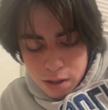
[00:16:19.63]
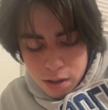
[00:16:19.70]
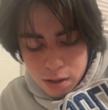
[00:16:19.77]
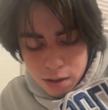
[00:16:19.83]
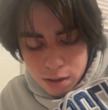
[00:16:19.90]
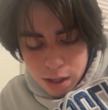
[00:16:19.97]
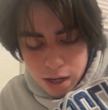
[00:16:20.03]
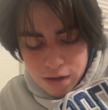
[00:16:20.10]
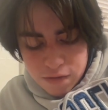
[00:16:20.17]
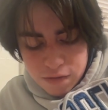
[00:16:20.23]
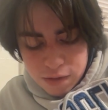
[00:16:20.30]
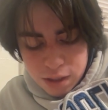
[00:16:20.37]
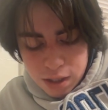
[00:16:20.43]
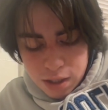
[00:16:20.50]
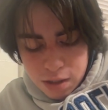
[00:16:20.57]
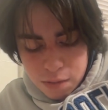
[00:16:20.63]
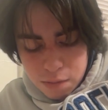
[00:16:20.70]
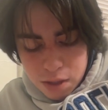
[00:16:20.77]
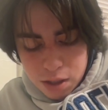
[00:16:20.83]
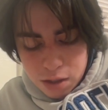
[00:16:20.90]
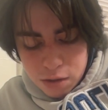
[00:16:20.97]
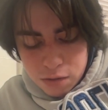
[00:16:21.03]
life need and
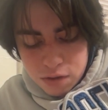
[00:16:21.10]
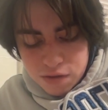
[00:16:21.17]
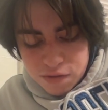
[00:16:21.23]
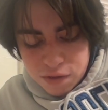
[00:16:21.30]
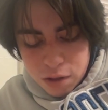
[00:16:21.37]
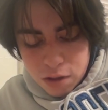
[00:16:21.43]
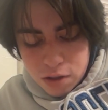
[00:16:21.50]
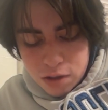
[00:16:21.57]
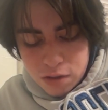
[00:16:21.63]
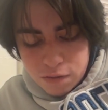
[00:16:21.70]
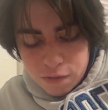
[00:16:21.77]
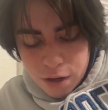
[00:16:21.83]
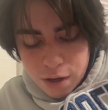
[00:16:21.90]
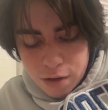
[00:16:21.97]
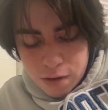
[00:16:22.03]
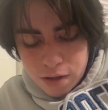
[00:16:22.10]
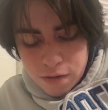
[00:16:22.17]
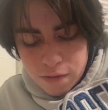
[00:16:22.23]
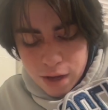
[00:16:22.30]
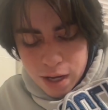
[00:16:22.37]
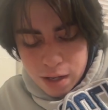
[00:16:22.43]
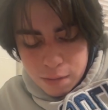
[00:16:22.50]
make use of large variety of
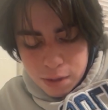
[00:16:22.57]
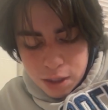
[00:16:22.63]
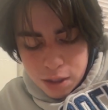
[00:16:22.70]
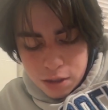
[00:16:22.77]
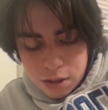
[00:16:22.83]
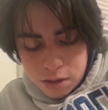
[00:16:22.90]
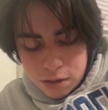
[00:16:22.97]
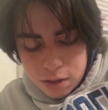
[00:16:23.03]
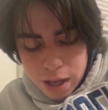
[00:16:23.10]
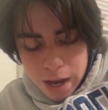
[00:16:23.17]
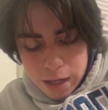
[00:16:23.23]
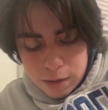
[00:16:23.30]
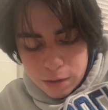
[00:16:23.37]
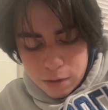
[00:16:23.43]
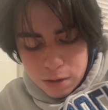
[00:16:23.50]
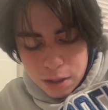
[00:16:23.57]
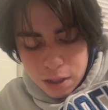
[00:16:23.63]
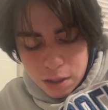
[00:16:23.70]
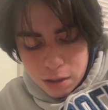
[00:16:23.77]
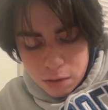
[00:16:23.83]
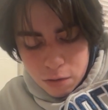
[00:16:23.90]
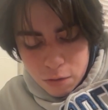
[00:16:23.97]
adaptations, actors
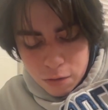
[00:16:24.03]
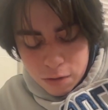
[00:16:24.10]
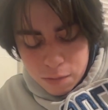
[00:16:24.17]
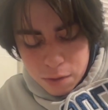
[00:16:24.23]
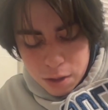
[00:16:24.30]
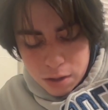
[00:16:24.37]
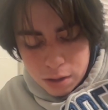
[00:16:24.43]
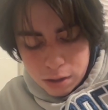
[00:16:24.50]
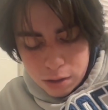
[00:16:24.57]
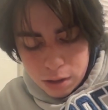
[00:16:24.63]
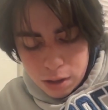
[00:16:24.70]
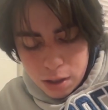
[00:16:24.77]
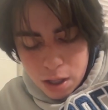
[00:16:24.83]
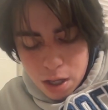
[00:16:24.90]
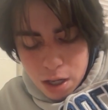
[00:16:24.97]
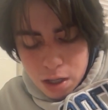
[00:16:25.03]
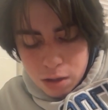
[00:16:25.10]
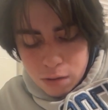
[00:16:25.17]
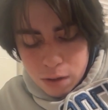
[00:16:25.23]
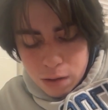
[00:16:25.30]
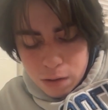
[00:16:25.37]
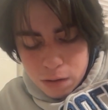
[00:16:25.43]
need a correspondingly
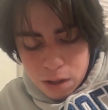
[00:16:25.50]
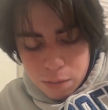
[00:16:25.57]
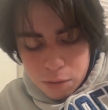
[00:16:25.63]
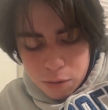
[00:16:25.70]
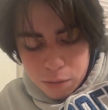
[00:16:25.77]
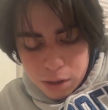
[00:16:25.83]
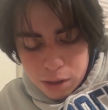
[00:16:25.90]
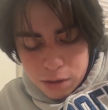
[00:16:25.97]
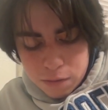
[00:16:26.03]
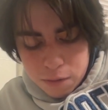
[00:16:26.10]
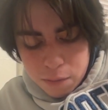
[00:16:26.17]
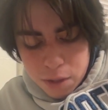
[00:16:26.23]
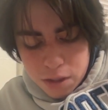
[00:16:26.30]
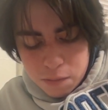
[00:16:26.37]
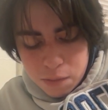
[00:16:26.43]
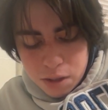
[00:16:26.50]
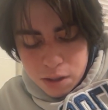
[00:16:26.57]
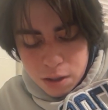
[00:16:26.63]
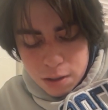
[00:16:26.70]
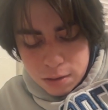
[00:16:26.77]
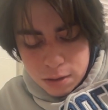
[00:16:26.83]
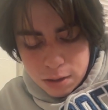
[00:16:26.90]
greater number because we must be
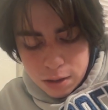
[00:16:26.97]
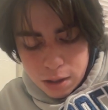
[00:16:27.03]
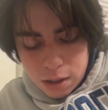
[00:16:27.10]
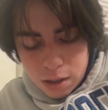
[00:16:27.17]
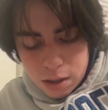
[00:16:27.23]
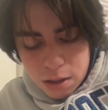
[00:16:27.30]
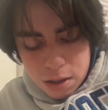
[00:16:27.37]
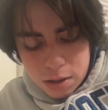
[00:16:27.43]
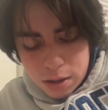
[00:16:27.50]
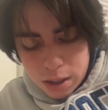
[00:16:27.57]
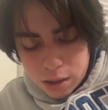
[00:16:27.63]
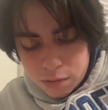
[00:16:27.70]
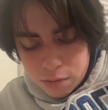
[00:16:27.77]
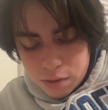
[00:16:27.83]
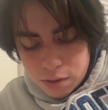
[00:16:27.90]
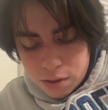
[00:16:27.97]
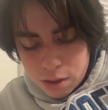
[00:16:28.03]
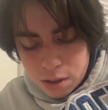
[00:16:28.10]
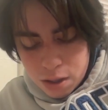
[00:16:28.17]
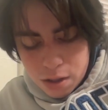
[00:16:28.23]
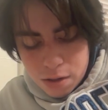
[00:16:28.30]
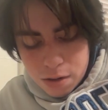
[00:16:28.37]
constantly in contact with
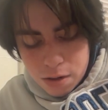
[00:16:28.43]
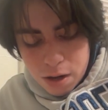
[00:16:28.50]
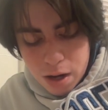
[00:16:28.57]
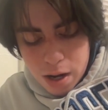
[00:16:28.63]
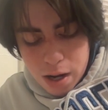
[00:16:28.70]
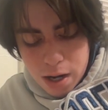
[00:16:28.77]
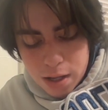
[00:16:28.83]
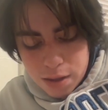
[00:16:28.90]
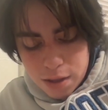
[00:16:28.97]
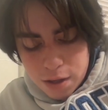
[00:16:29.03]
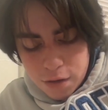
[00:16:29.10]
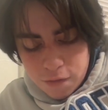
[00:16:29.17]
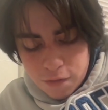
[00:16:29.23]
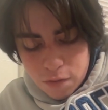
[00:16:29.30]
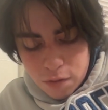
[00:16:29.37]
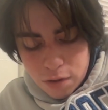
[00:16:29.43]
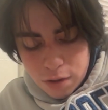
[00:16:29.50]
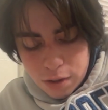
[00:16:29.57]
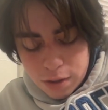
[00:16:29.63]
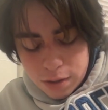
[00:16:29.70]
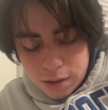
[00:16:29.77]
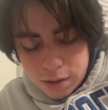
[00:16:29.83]
another and therefore
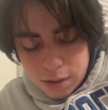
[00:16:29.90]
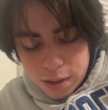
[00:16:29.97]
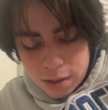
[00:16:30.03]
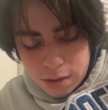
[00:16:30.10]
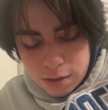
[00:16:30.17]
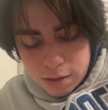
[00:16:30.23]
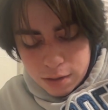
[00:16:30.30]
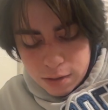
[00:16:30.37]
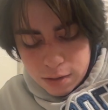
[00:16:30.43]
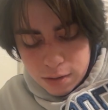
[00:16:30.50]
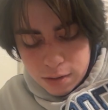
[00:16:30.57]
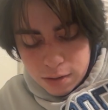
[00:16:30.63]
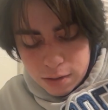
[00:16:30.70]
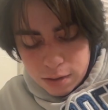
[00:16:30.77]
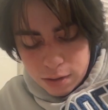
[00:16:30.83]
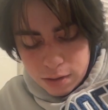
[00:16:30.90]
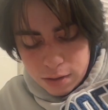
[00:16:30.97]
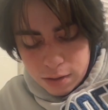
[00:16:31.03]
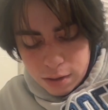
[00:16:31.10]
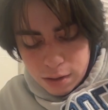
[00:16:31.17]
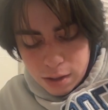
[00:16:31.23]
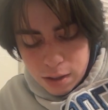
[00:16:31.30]

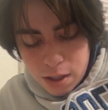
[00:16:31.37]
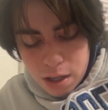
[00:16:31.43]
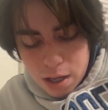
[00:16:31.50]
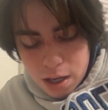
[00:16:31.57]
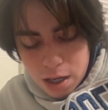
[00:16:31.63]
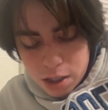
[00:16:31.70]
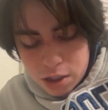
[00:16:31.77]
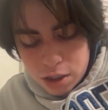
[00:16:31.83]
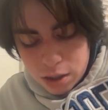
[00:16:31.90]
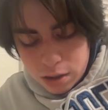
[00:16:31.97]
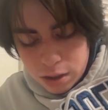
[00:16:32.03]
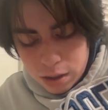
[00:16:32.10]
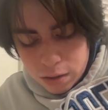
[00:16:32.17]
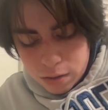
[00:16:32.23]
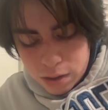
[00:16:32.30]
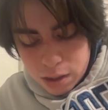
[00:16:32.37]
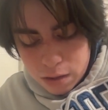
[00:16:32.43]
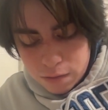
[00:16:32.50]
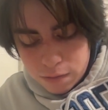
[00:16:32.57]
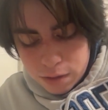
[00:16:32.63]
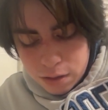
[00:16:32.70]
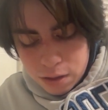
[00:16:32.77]
incessantly adjusting
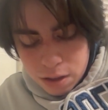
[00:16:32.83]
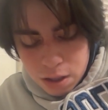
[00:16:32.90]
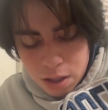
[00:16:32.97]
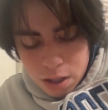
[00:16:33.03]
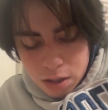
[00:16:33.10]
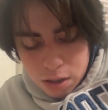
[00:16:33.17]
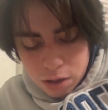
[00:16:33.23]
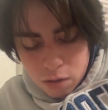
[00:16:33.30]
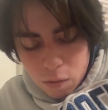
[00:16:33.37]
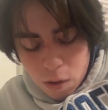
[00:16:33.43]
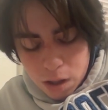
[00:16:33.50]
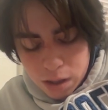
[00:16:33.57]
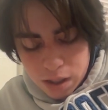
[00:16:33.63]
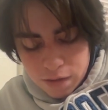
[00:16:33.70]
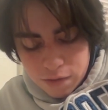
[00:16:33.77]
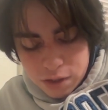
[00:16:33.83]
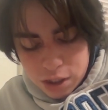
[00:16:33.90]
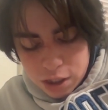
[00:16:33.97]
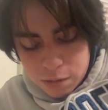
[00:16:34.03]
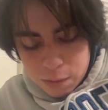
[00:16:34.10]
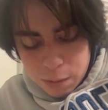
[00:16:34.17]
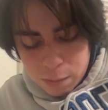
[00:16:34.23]
ourselves. The quality of
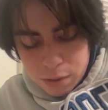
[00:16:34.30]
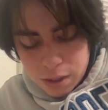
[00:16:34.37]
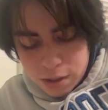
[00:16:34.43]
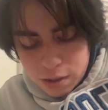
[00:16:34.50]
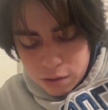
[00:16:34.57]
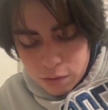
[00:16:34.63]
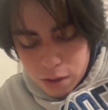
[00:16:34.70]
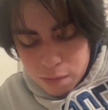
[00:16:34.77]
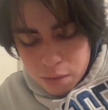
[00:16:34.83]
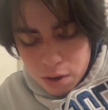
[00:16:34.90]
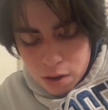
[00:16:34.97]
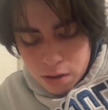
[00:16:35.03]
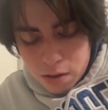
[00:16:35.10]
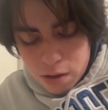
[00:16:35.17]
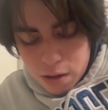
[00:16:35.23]
adjustment plays a great part.